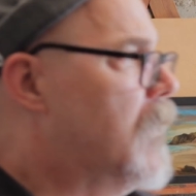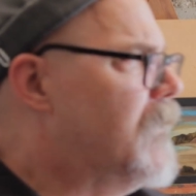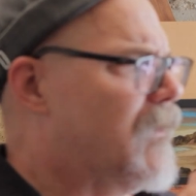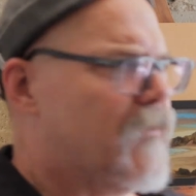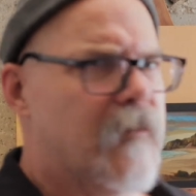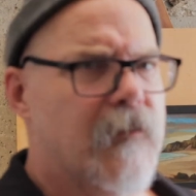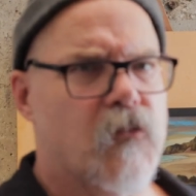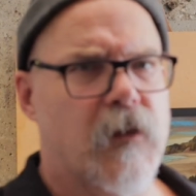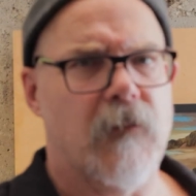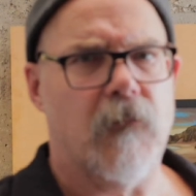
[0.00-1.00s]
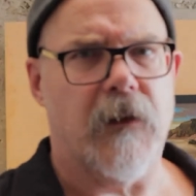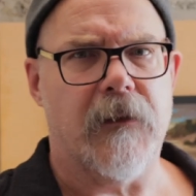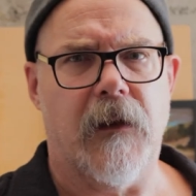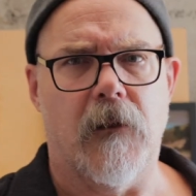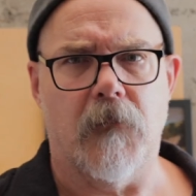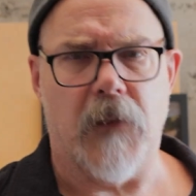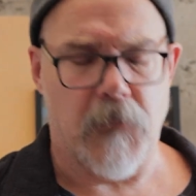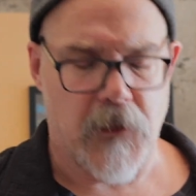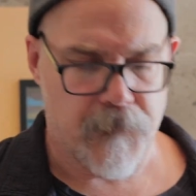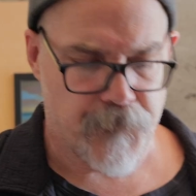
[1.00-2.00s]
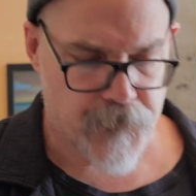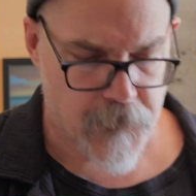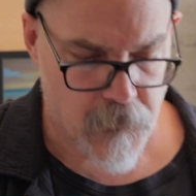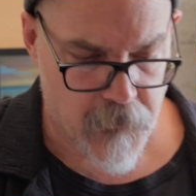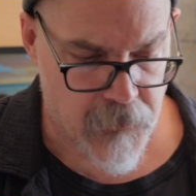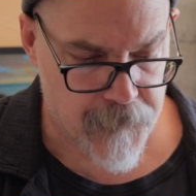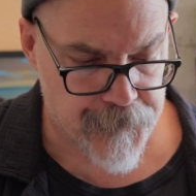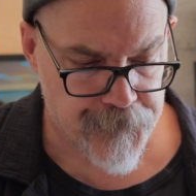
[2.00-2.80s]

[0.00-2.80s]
I think it's on the channel right now, maybe. Okay.